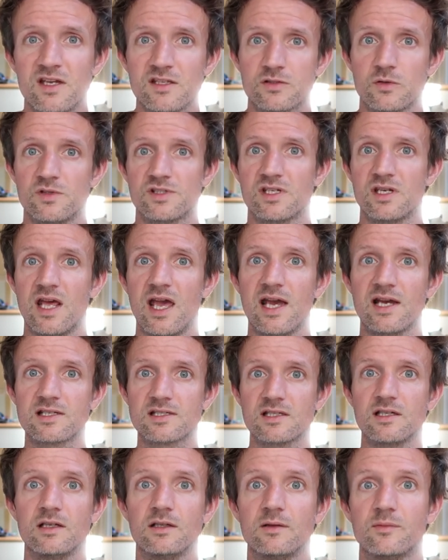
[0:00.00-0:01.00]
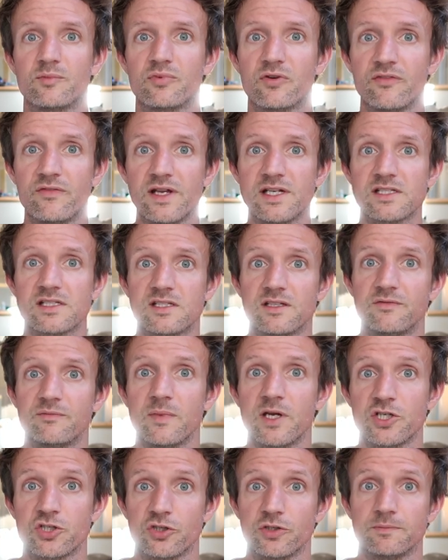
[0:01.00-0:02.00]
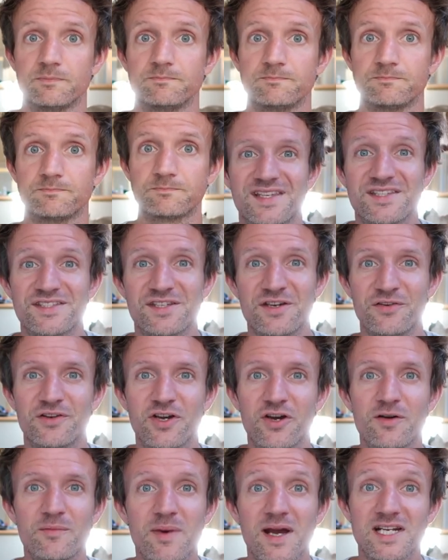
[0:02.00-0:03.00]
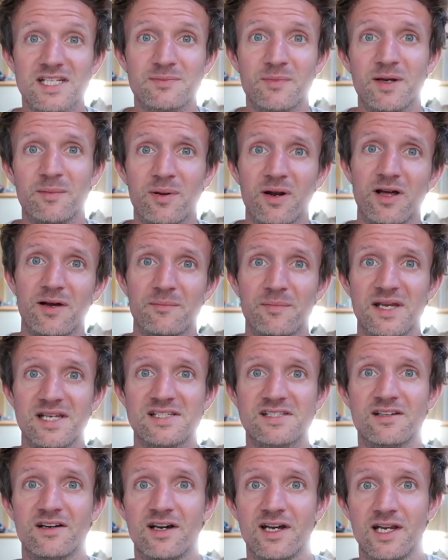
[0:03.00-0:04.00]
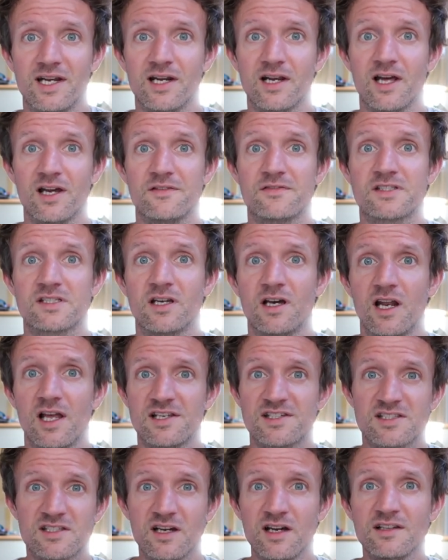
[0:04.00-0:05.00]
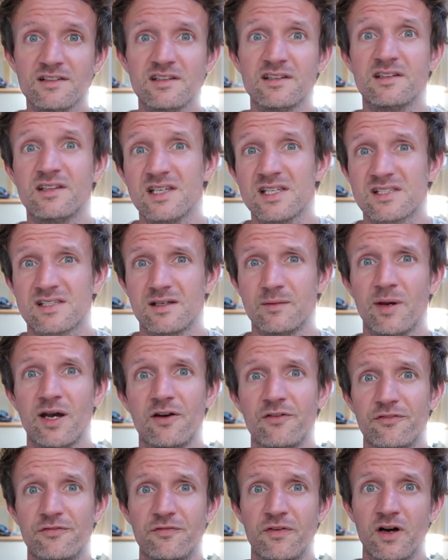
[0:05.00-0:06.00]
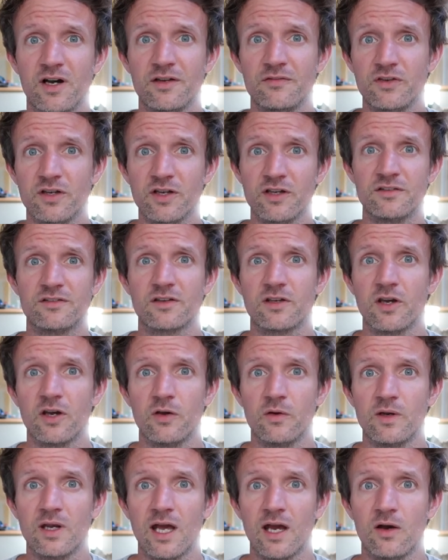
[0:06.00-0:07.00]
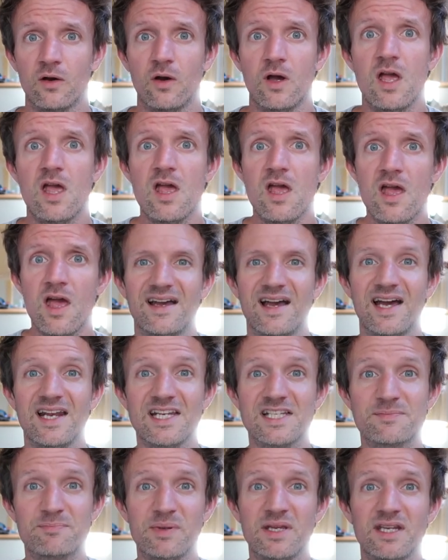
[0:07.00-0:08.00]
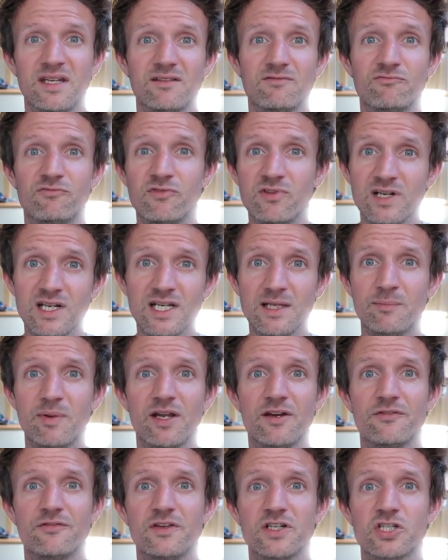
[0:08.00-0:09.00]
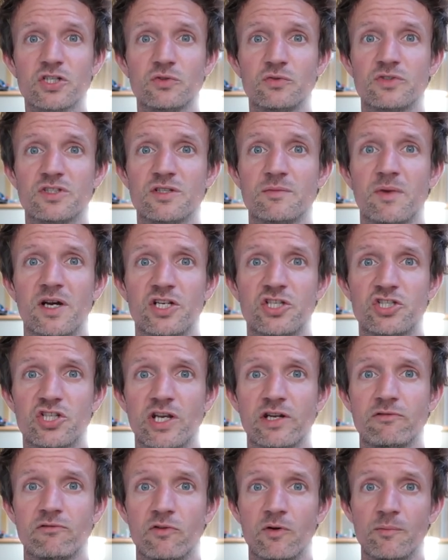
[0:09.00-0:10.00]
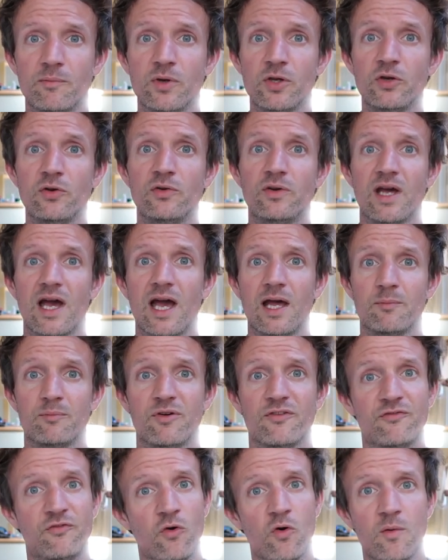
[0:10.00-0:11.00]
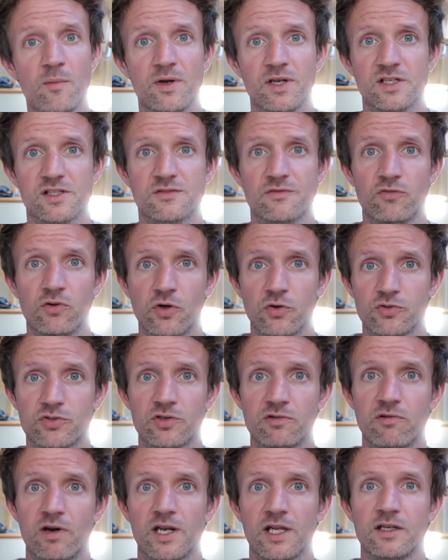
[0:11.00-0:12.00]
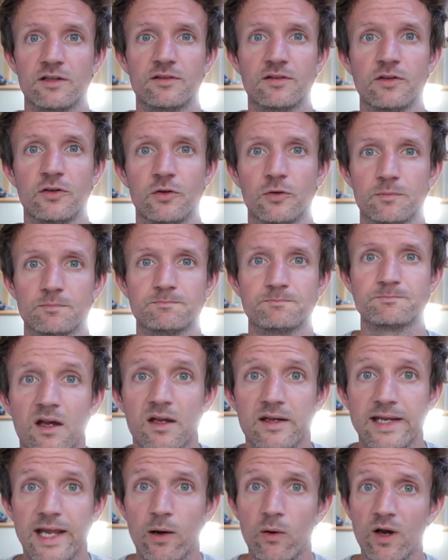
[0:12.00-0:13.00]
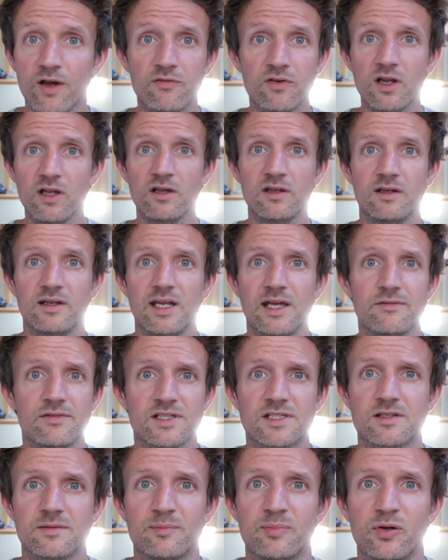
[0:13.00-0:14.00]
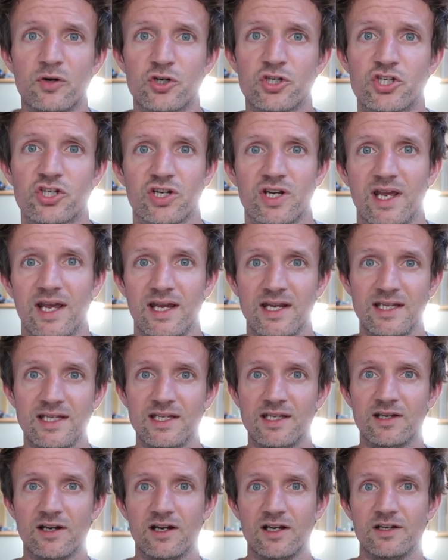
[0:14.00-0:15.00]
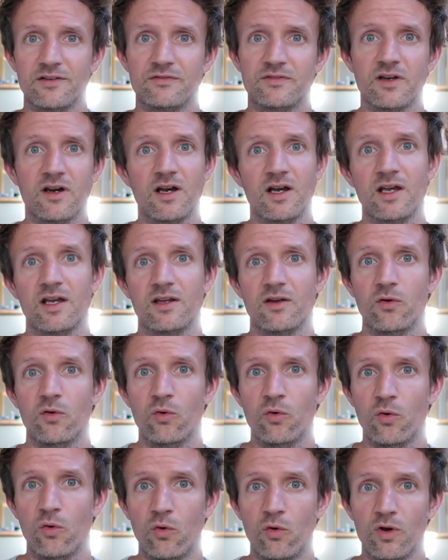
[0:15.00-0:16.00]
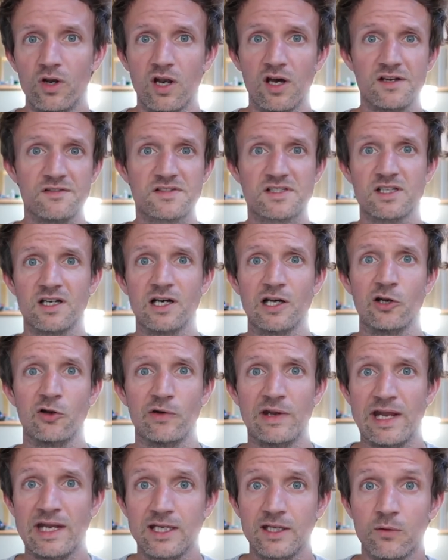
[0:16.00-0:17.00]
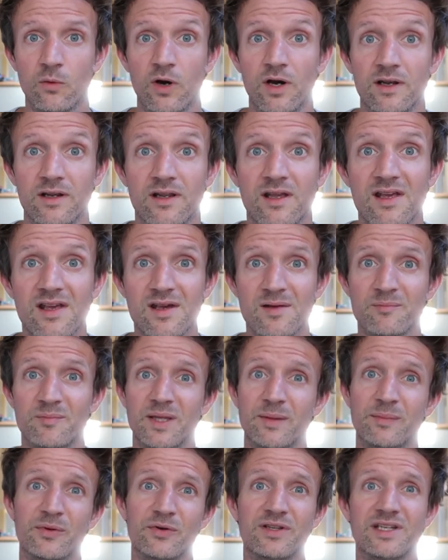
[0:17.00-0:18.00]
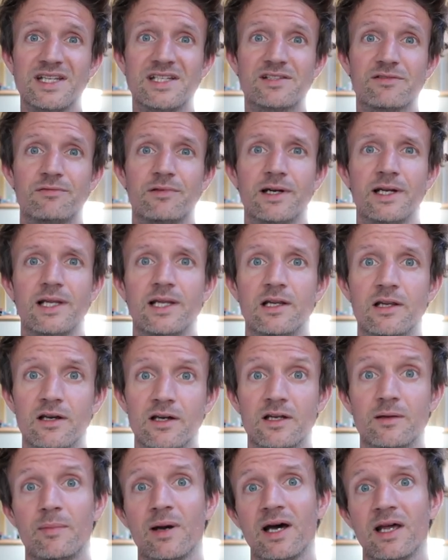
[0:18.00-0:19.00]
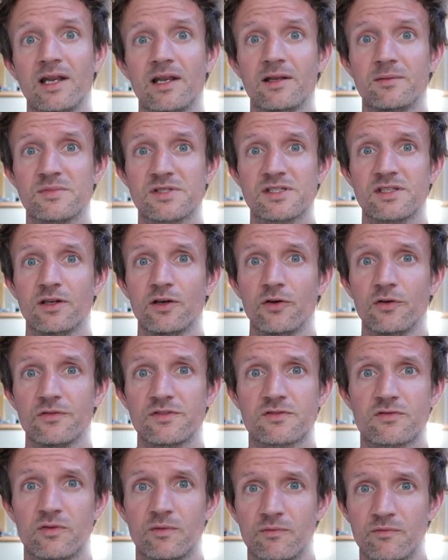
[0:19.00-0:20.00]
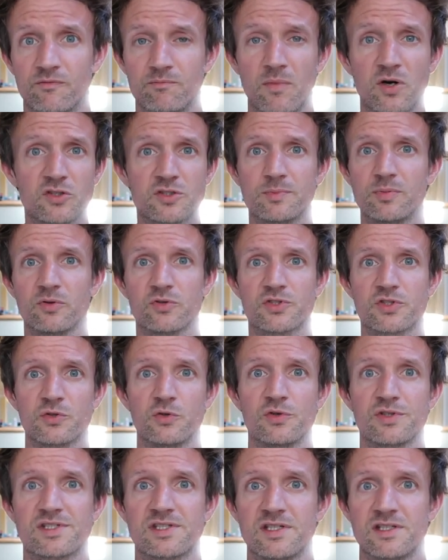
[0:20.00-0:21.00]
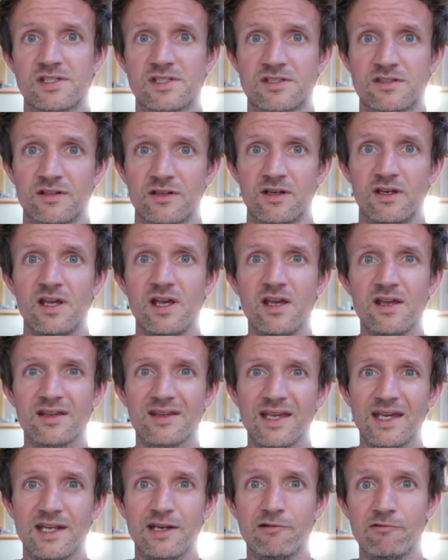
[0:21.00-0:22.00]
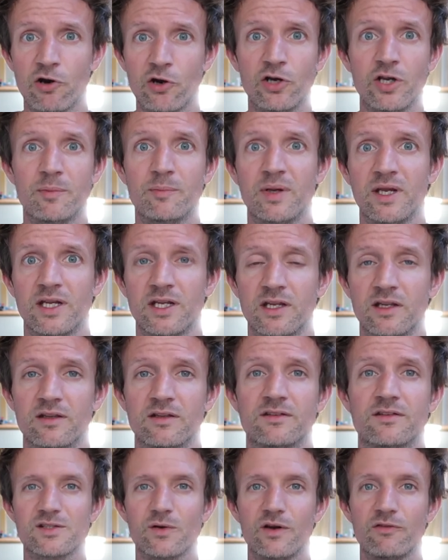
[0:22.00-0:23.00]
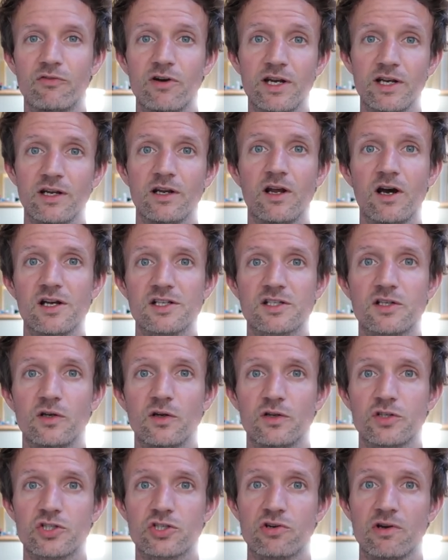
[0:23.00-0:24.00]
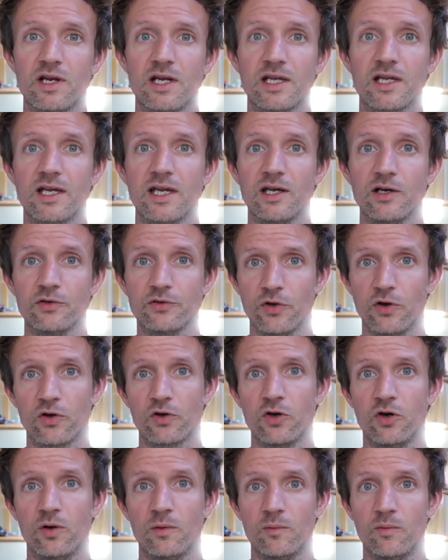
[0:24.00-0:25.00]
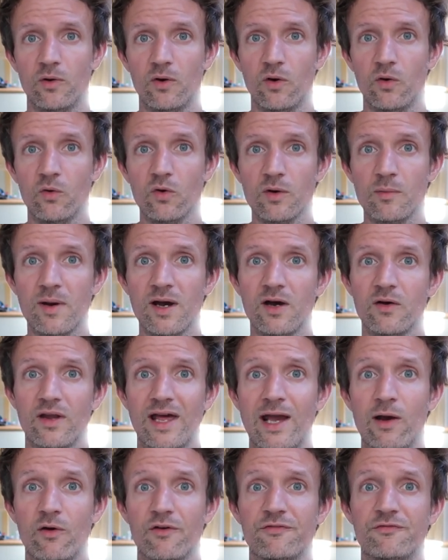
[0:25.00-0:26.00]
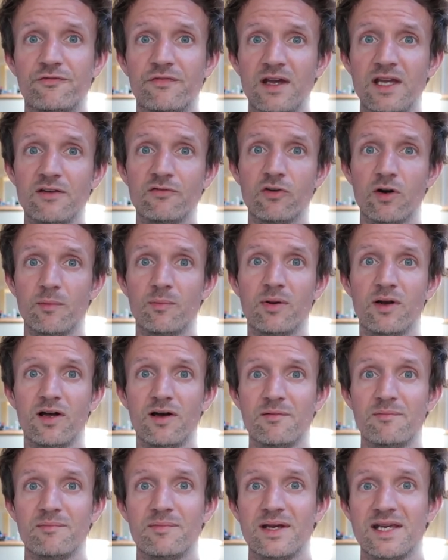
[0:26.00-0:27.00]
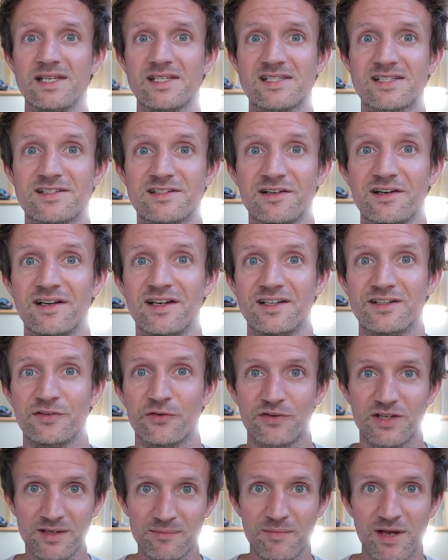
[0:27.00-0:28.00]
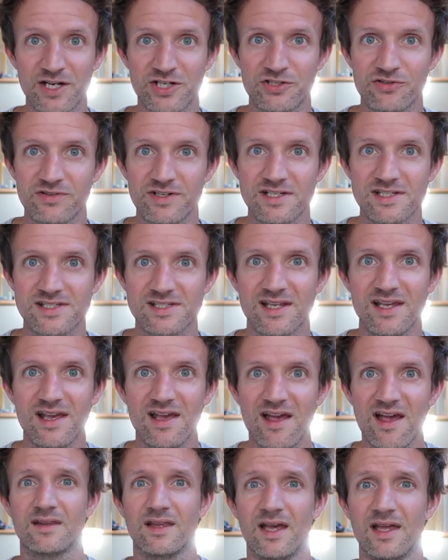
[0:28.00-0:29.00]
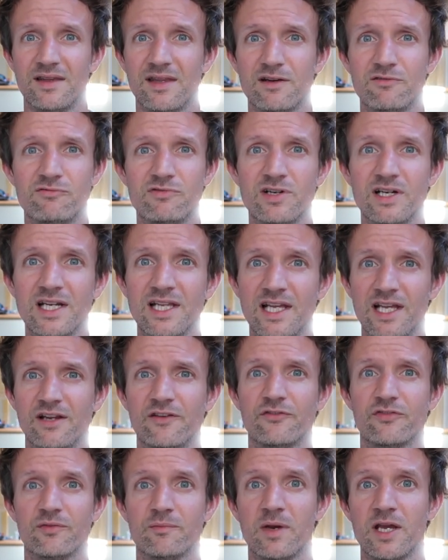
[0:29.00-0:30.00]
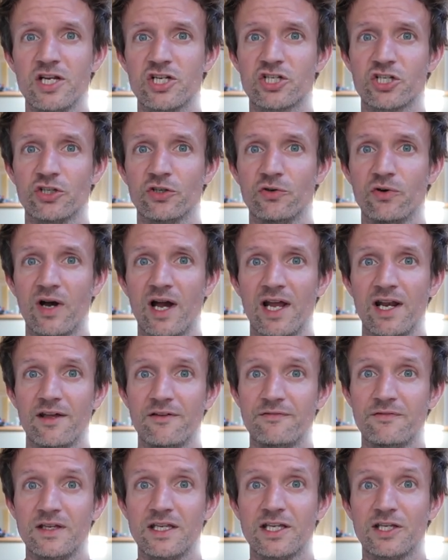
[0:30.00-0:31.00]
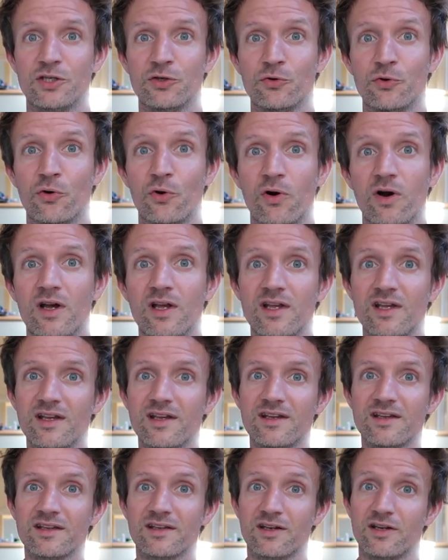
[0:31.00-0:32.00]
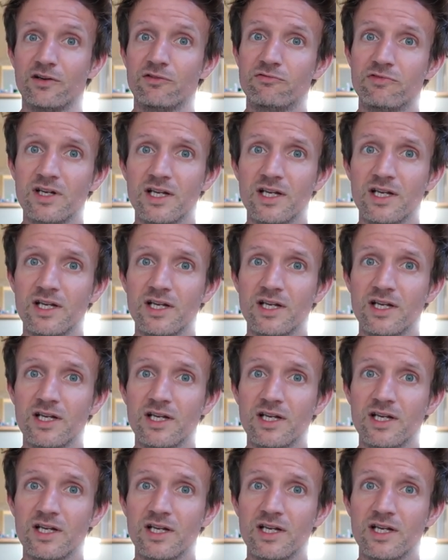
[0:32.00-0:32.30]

So it's an excellent preventative measure. So going back to my plant-based diet and lifestyle, I started this about 5 years ago now, and it's been really beneficial to my general mood and performance for ultra running too. Now I've learned never to push any kind of diet or lifestyle on anyone. People need to really learn about it themselves from multiple sources to get their own opinions. So I've written an article on trailandkale.com all about our favorite plant-based diet documentaries, and they're really informational, and I think you're gonna